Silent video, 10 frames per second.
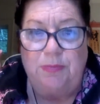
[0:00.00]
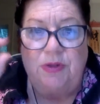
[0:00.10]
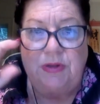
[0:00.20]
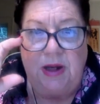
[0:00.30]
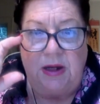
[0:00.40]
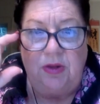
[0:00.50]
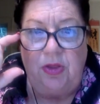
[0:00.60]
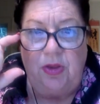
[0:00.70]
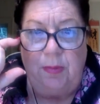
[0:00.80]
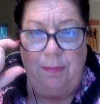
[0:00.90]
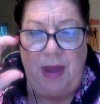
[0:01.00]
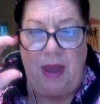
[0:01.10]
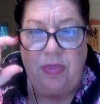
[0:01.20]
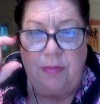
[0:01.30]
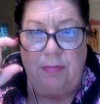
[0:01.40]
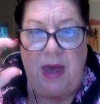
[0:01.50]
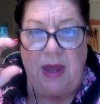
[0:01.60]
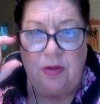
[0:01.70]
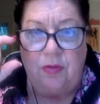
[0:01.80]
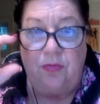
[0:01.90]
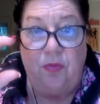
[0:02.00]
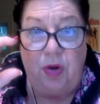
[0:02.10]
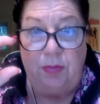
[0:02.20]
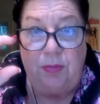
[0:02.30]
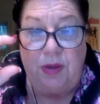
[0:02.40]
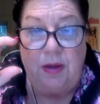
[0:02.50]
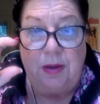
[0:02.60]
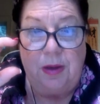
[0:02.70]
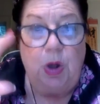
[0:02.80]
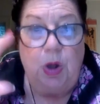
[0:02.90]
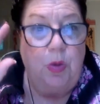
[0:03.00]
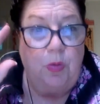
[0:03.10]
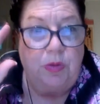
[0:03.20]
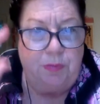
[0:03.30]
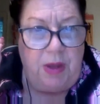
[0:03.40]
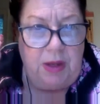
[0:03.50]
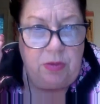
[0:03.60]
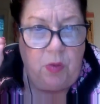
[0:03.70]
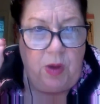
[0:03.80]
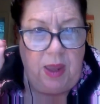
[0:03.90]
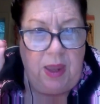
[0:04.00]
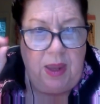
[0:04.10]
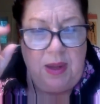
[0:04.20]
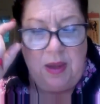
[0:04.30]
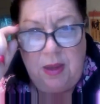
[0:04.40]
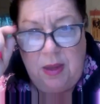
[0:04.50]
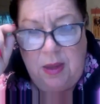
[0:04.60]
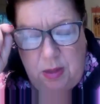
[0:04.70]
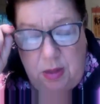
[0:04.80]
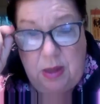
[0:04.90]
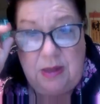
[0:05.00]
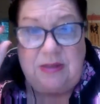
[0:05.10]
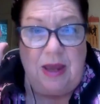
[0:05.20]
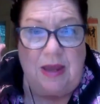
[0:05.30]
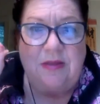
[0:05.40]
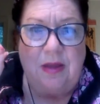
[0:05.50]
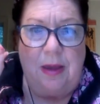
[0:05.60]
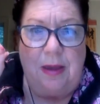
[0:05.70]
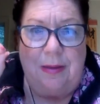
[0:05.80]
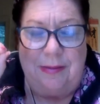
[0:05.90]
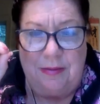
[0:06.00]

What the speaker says: particular mathematical formula, which, by the way, Tesla,